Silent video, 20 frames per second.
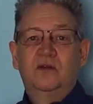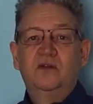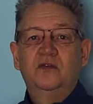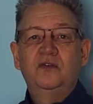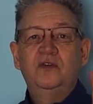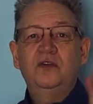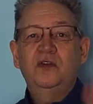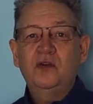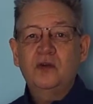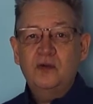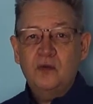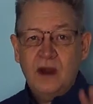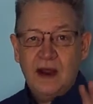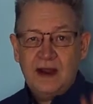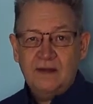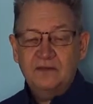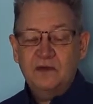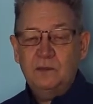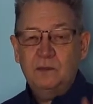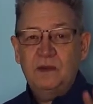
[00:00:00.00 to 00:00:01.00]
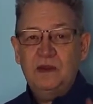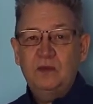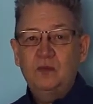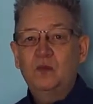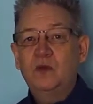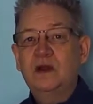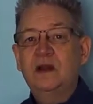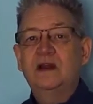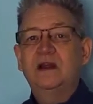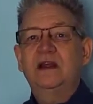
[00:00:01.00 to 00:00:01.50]
You have to be
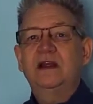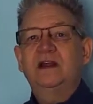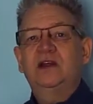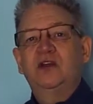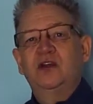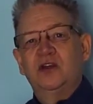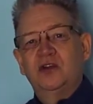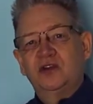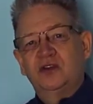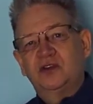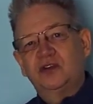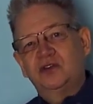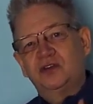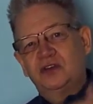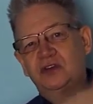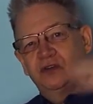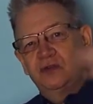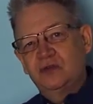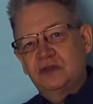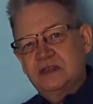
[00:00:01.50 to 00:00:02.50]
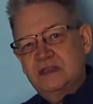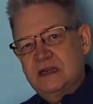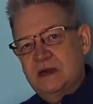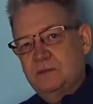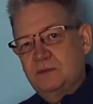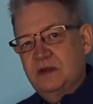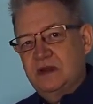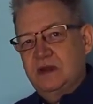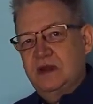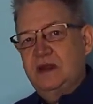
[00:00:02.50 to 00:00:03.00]
willing to do
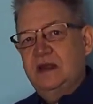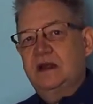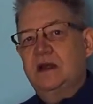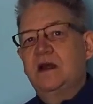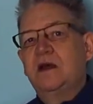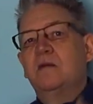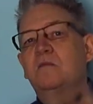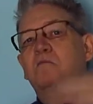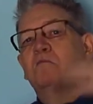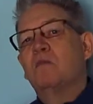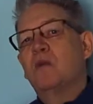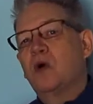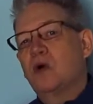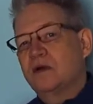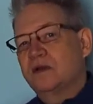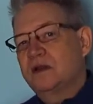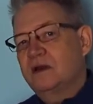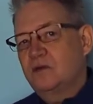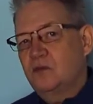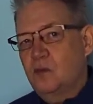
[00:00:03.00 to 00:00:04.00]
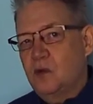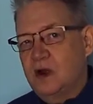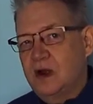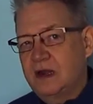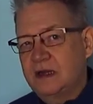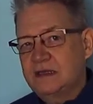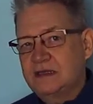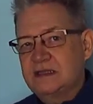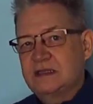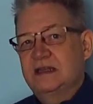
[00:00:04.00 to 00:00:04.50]
something more than
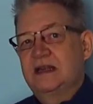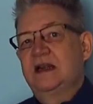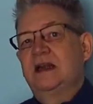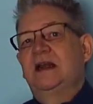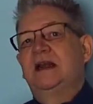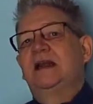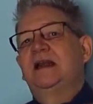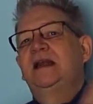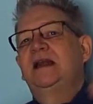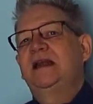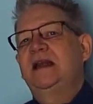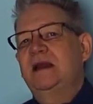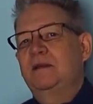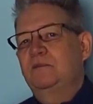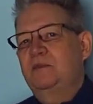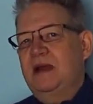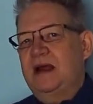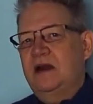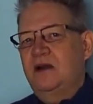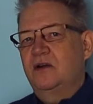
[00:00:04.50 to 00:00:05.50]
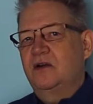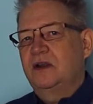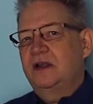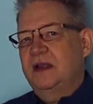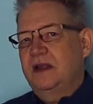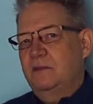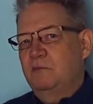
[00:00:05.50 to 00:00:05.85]
once, get better,